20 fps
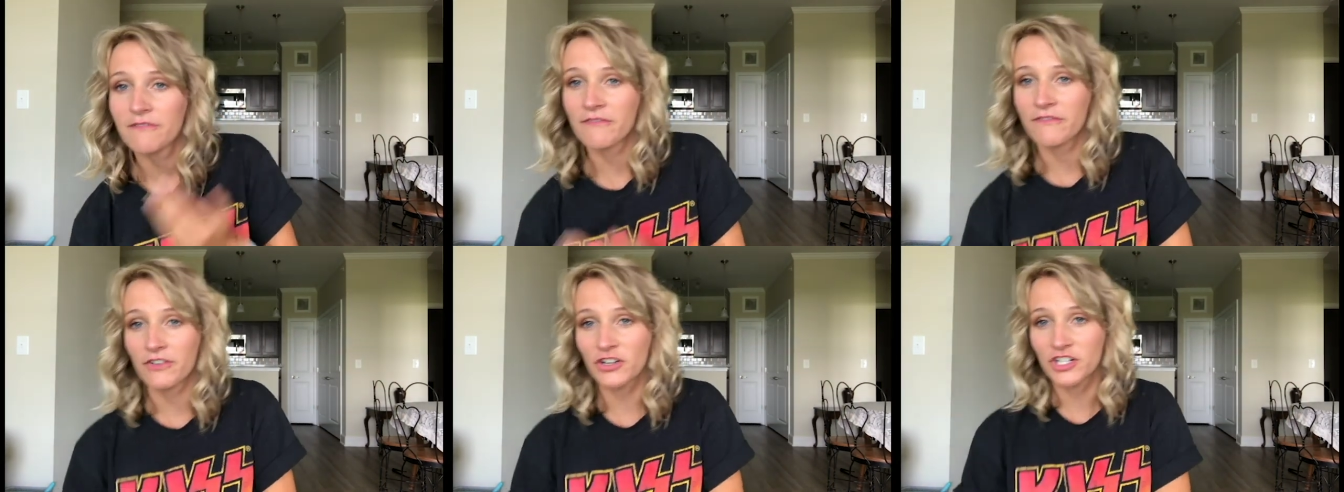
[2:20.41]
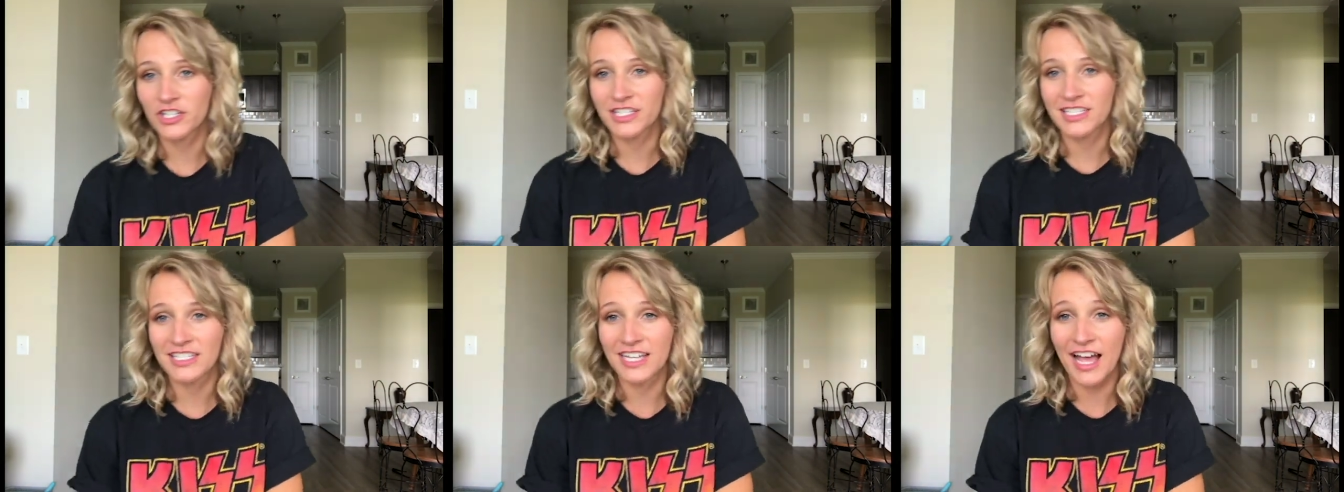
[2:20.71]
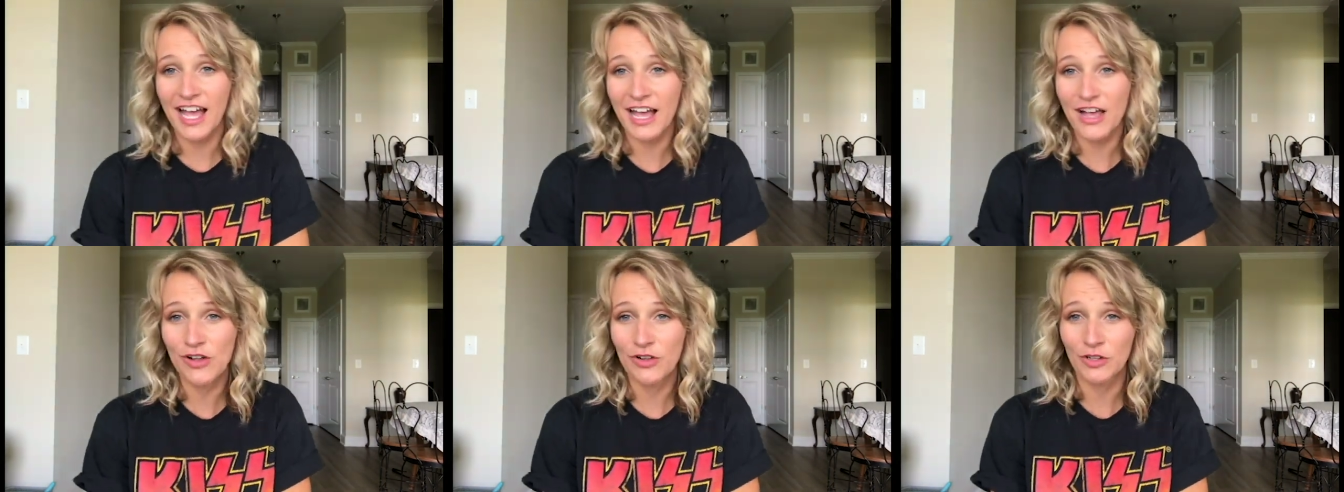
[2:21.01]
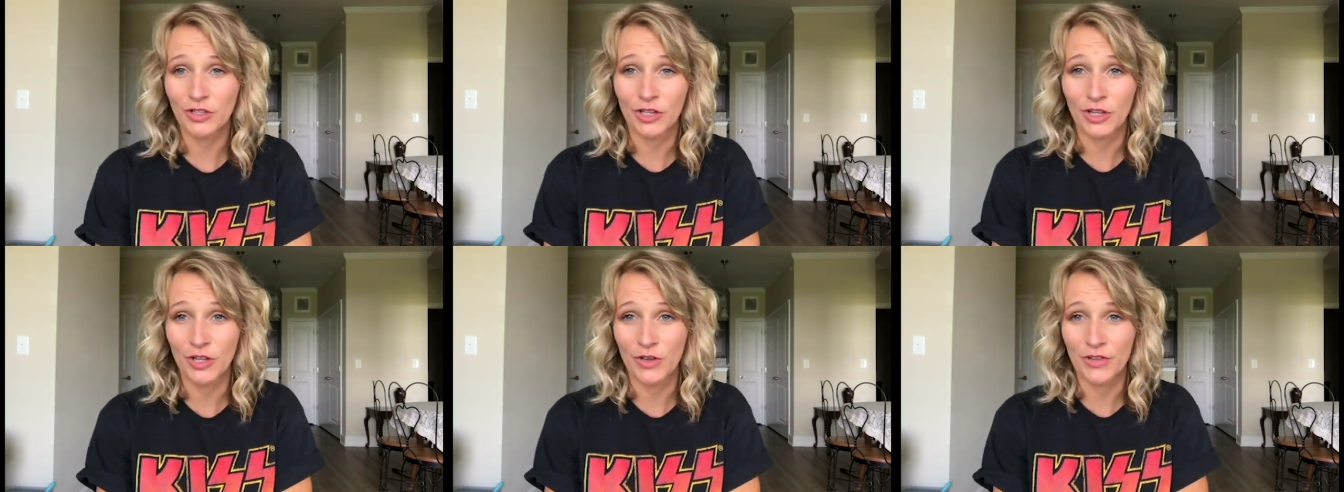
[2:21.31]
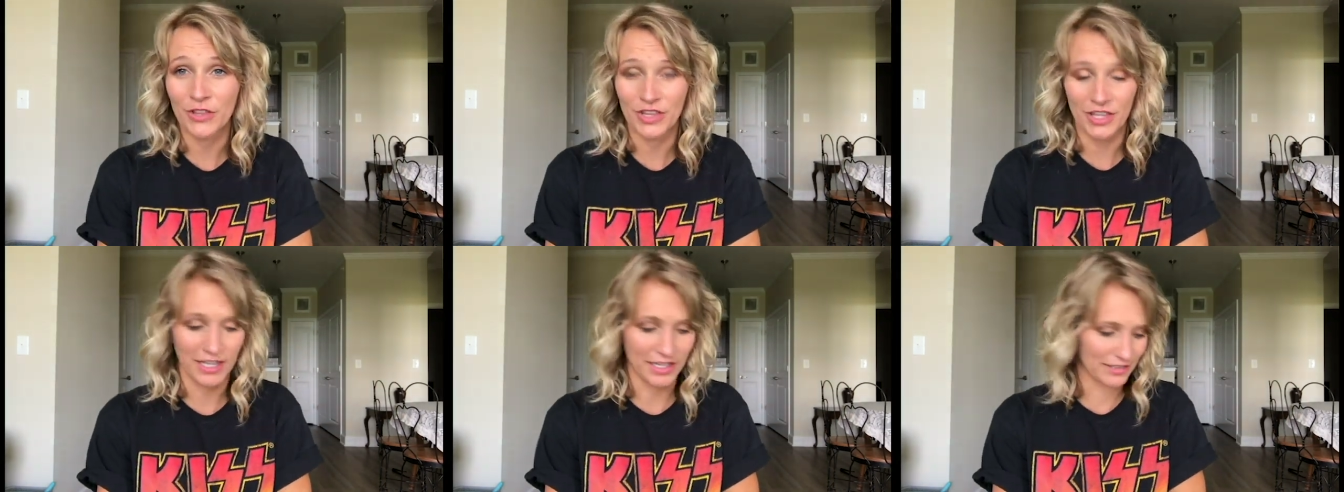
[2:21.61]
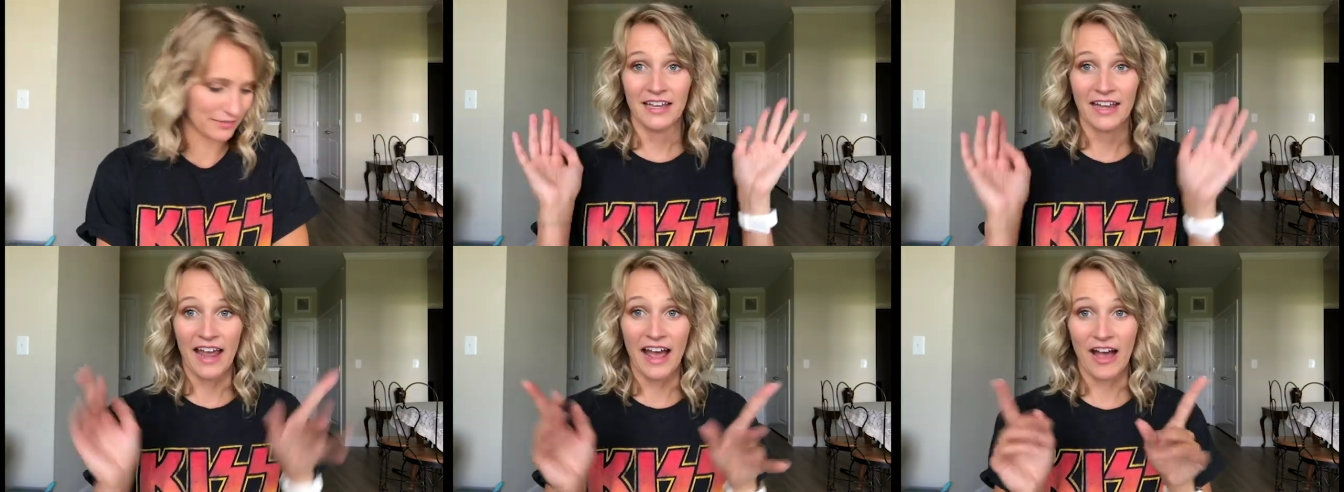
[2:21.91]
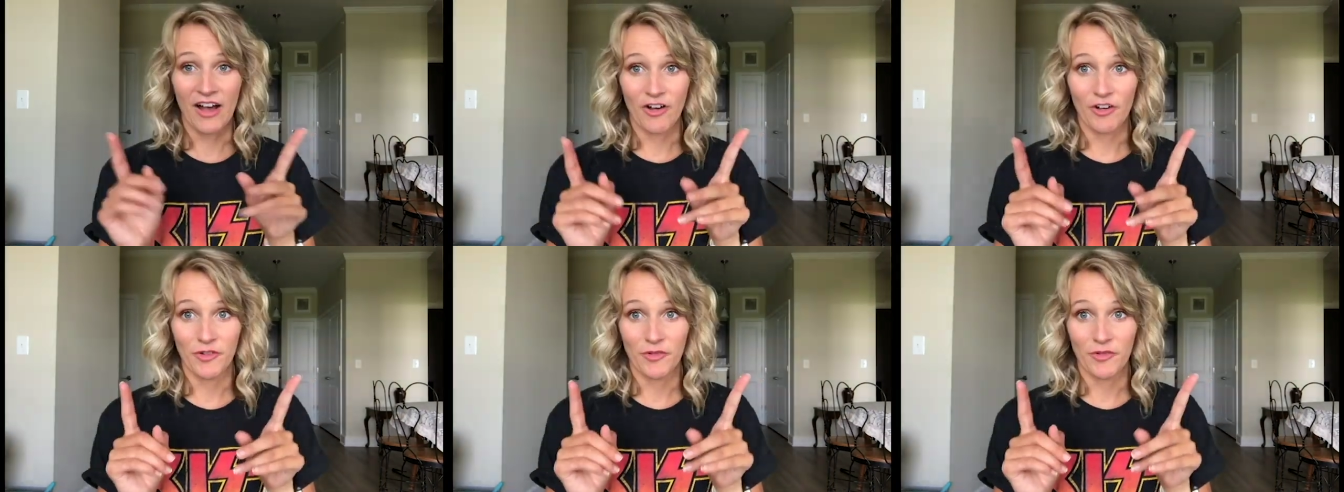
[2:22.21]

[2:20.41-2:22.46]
versatile clothing. Now,